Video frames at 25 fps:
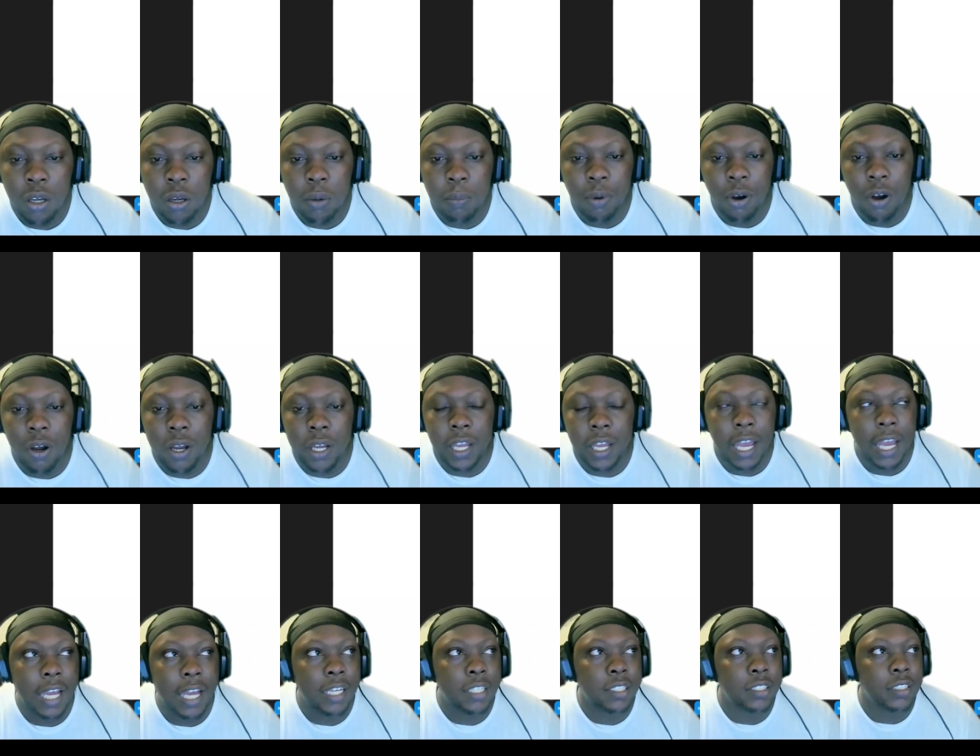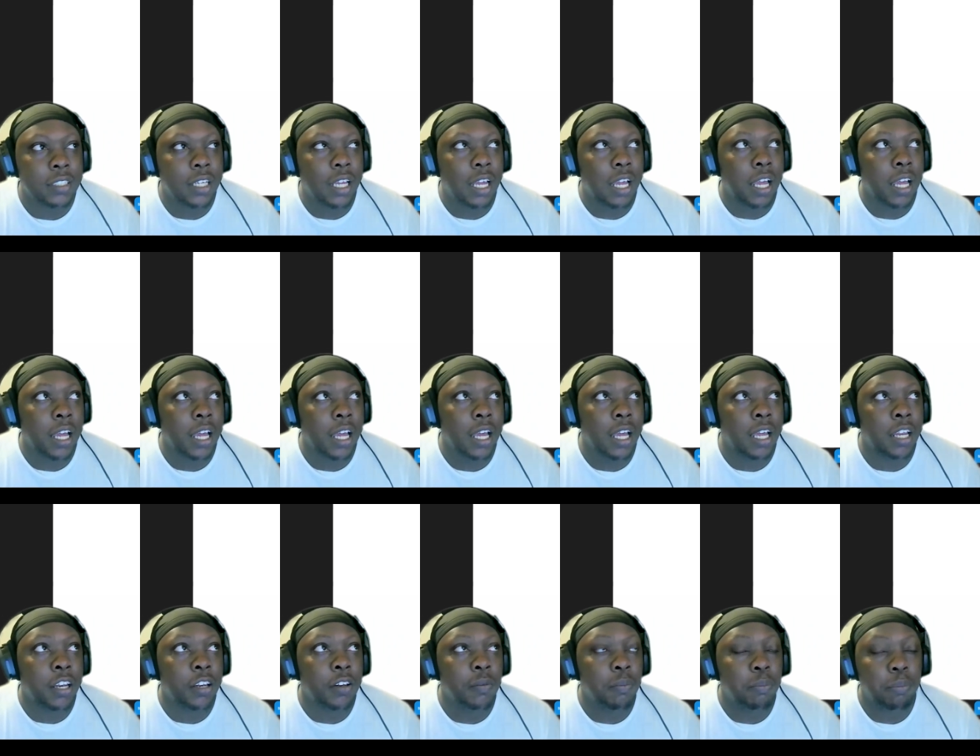podcast
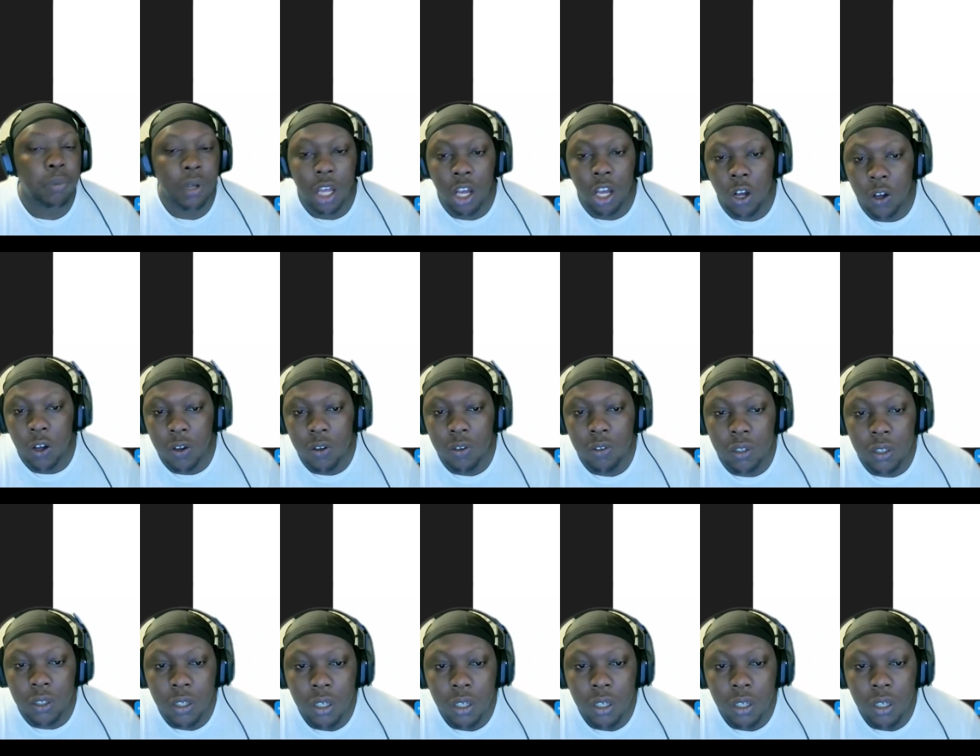and blog.